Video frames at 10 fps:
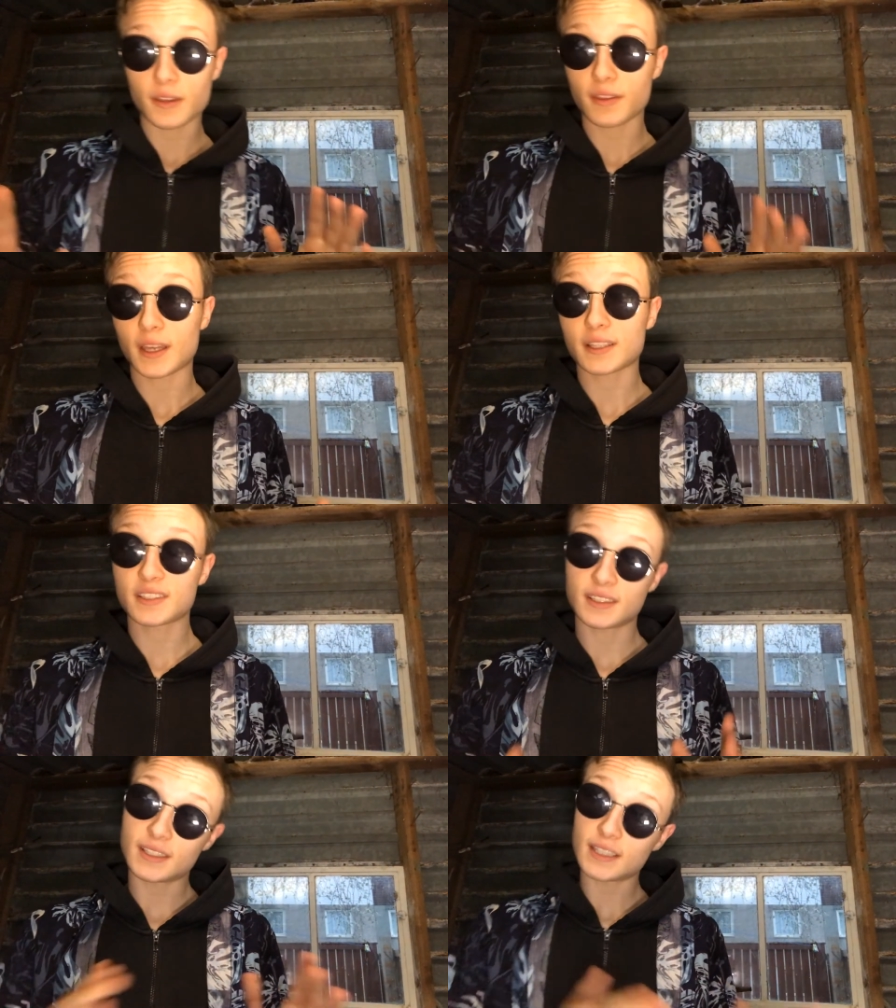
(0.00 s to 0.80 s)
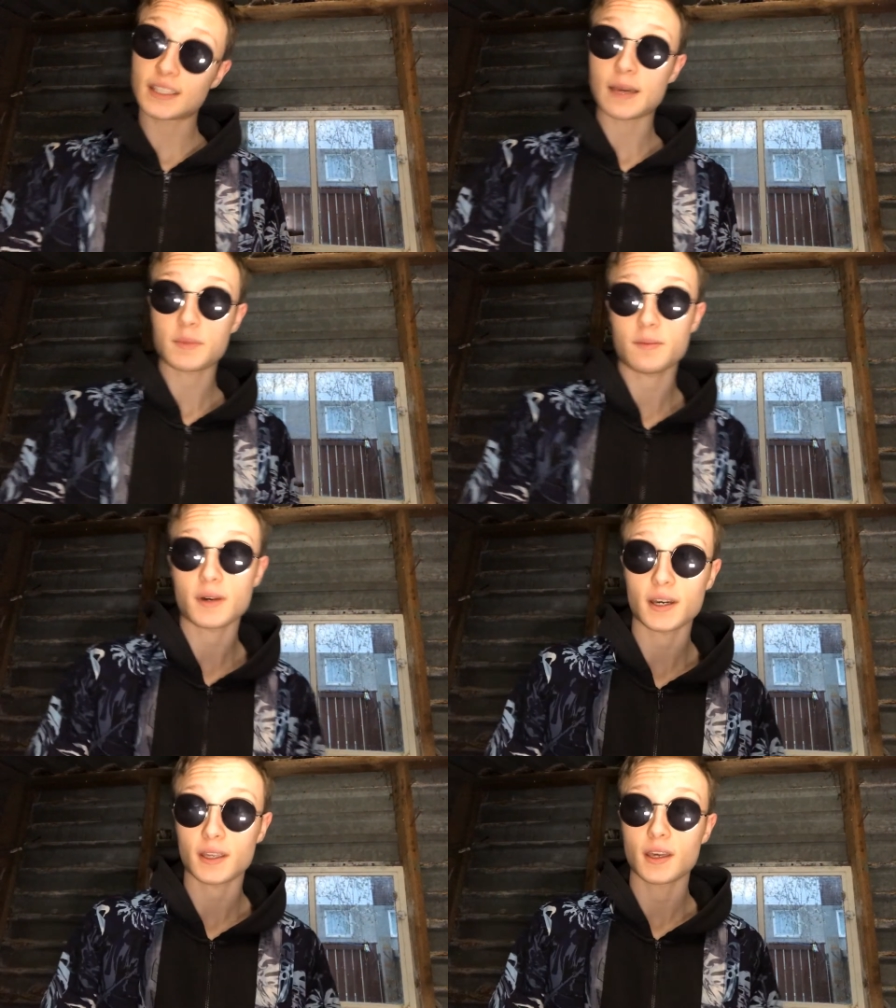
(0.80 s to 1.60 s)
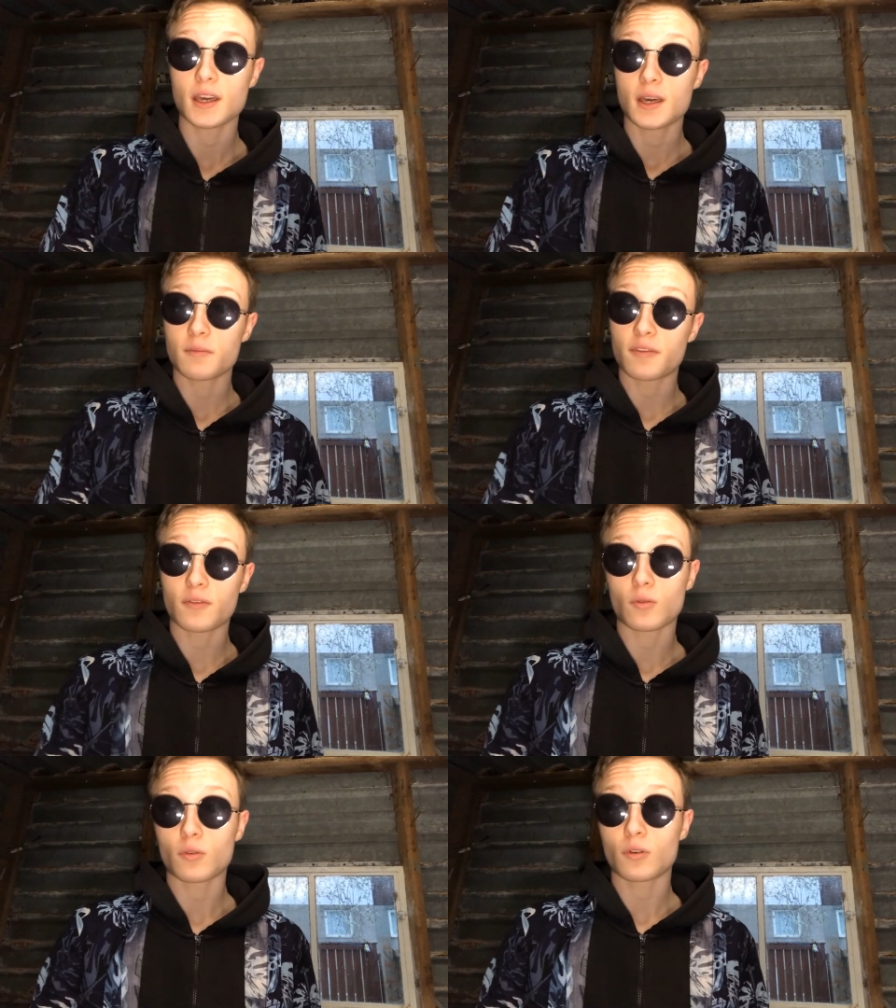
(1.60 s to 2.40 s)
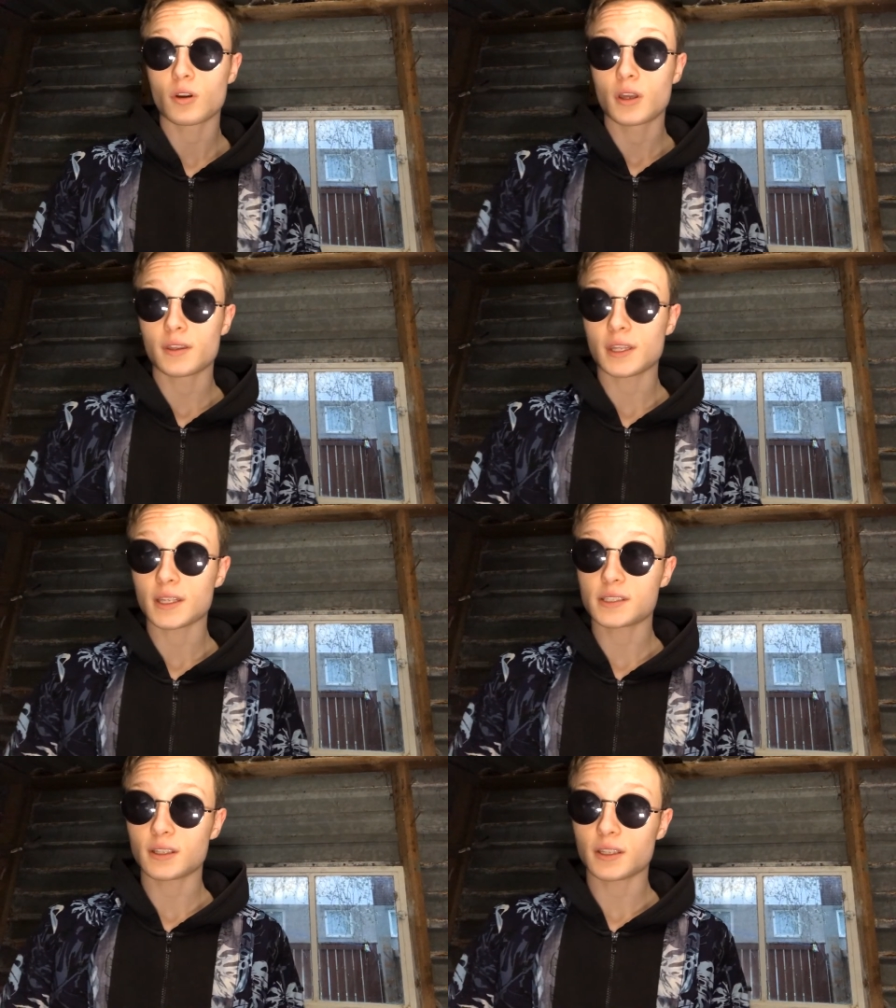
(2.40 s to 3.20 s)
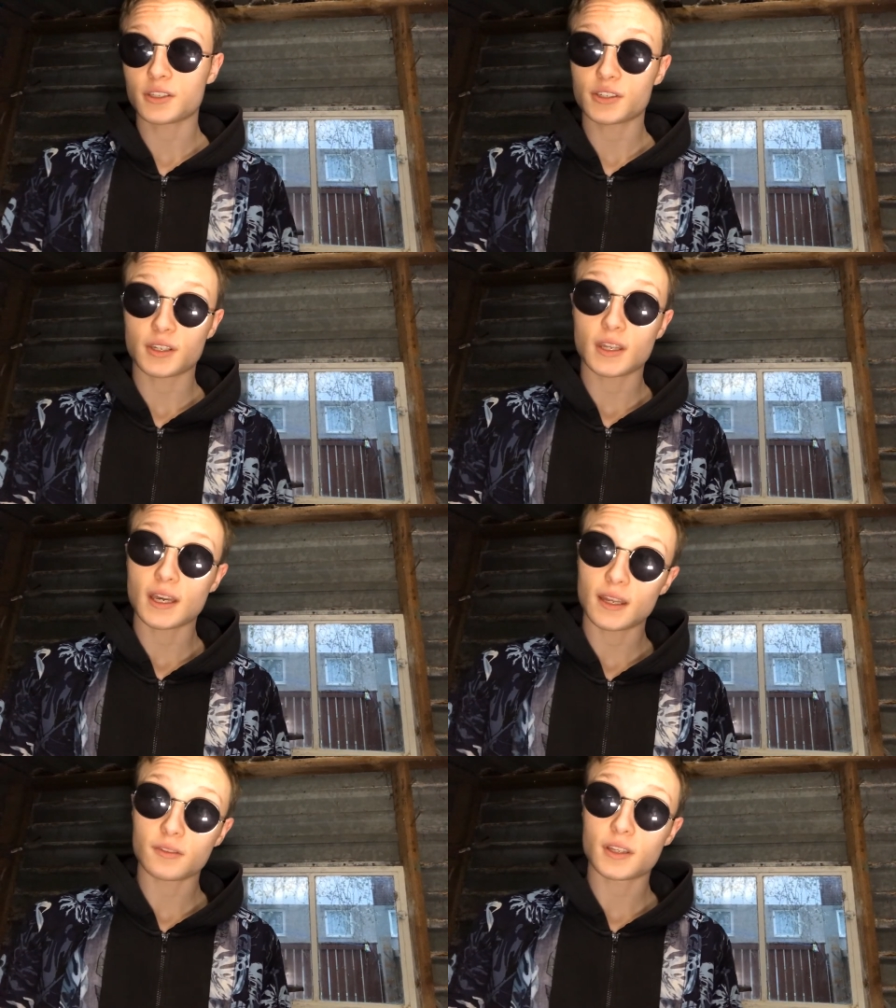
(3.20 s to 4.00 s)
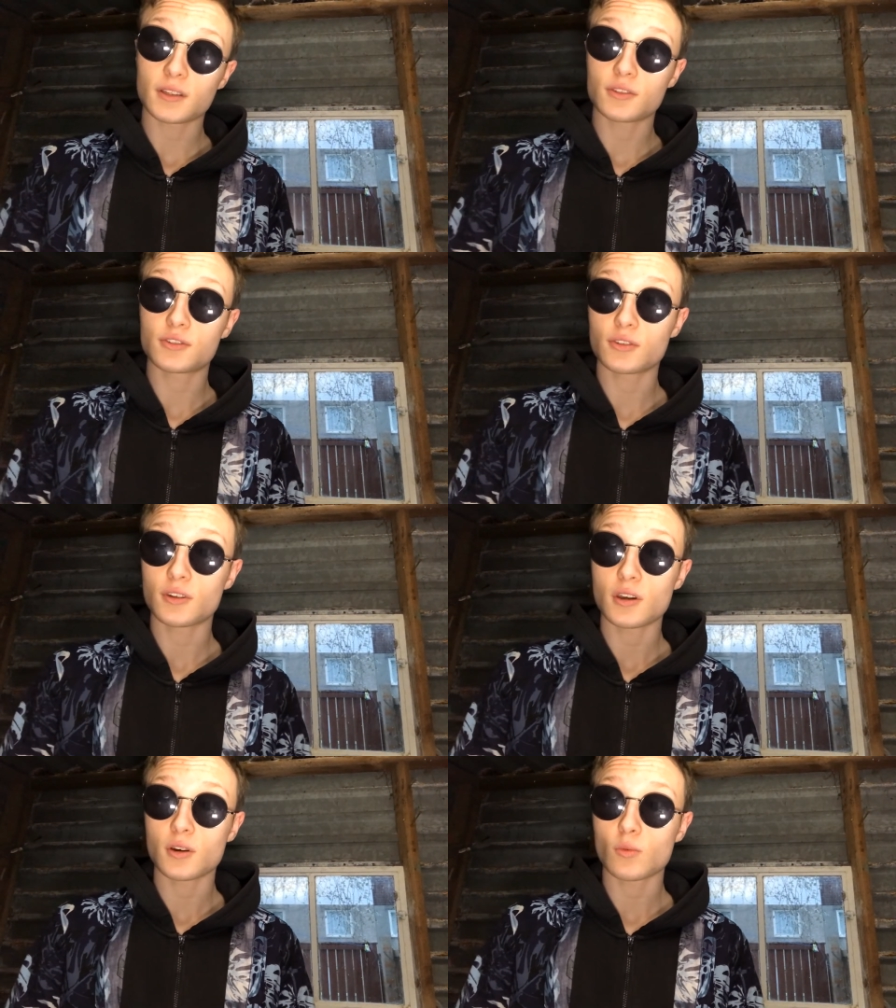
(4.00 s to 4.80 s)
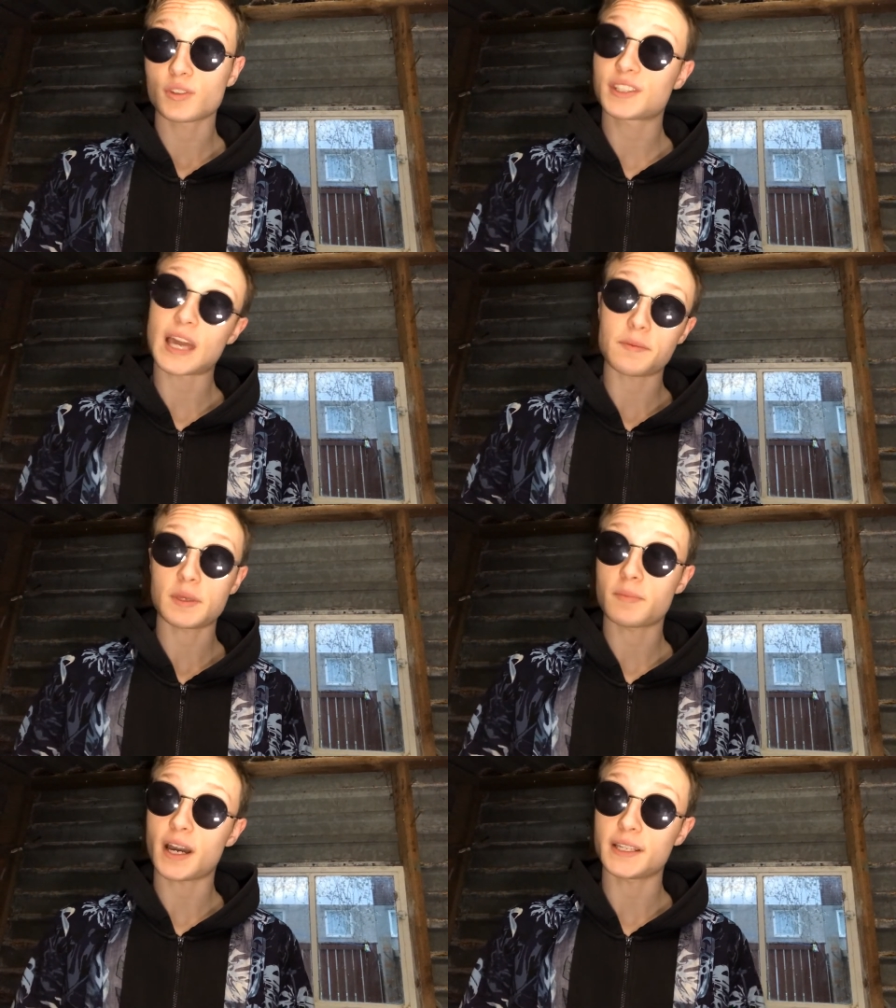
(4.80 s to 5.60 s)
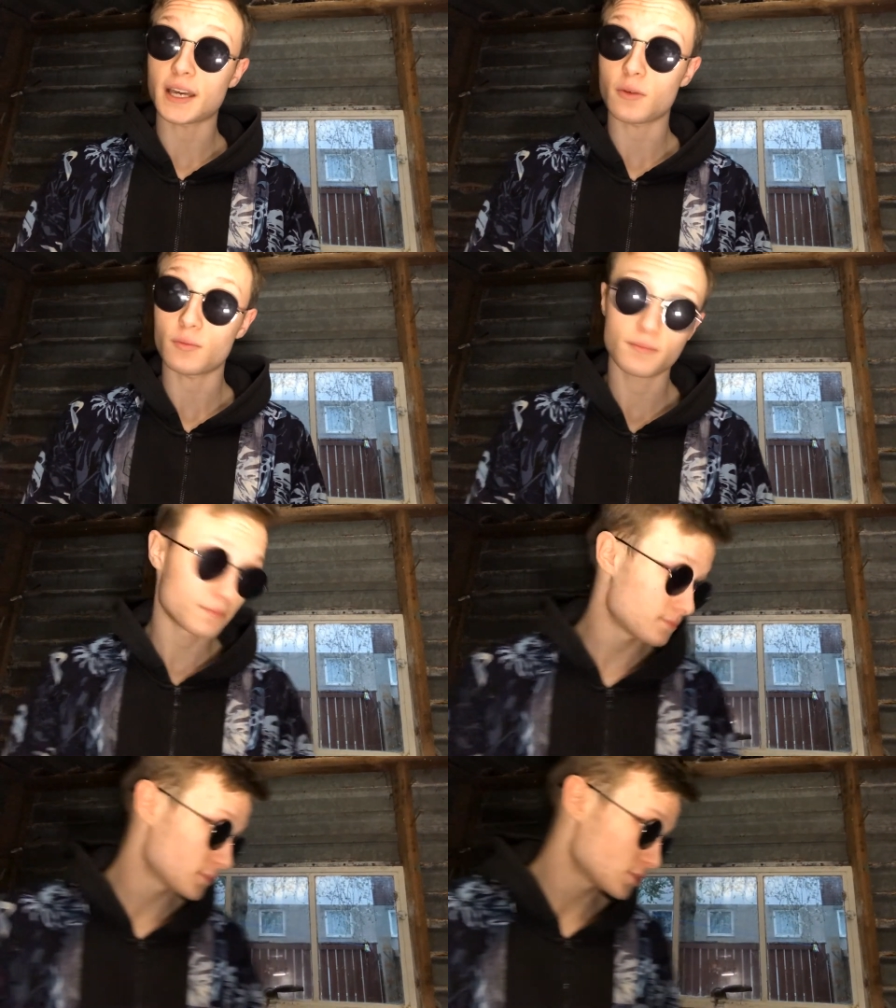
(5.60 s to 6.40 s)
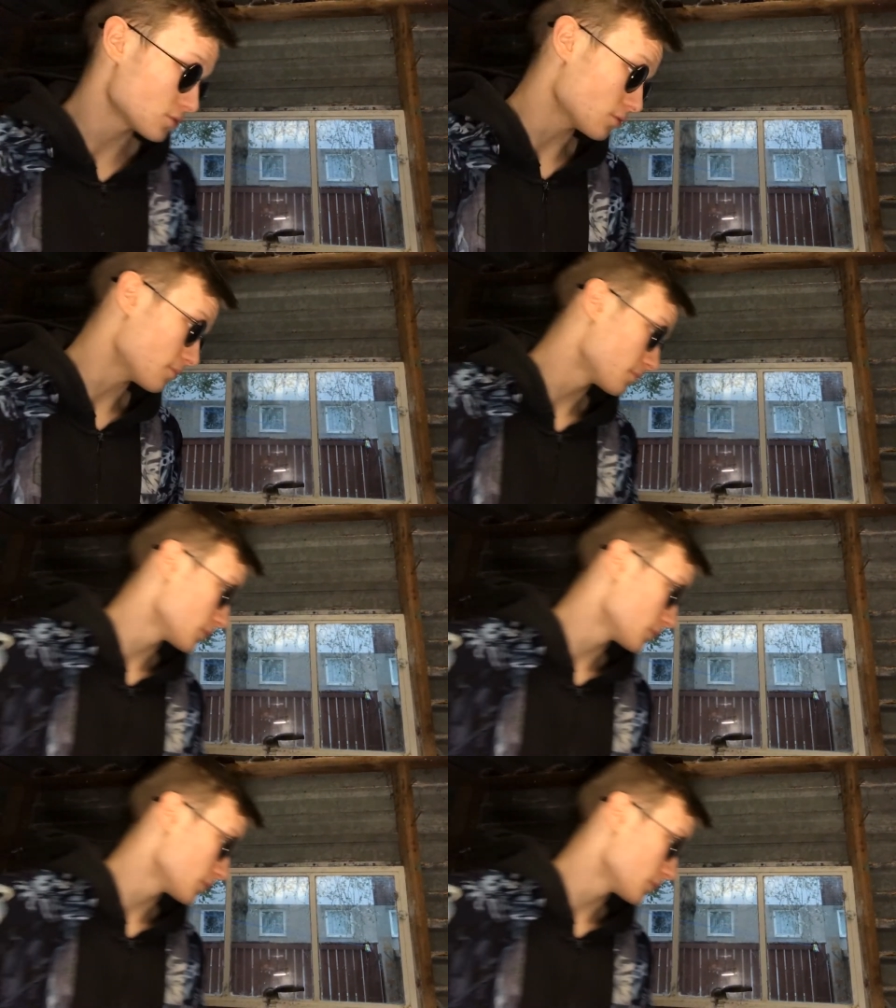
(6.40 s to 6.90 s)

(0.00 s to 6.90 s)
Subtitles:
the things that did get me by before the isolation, and I'll tell you soon what's getting me by now. So